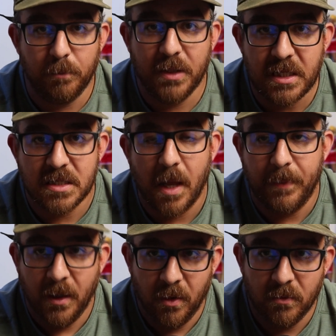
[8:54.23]
please let
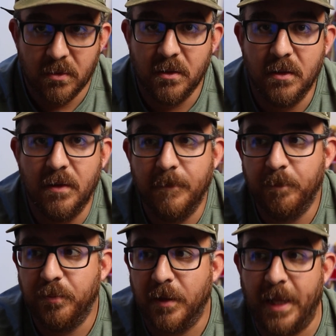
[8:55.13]
me know.
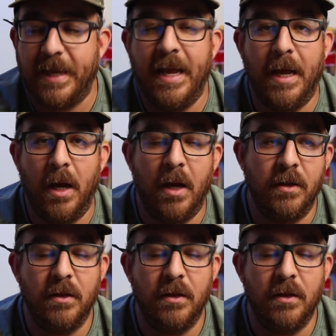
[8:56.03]
Like, uh,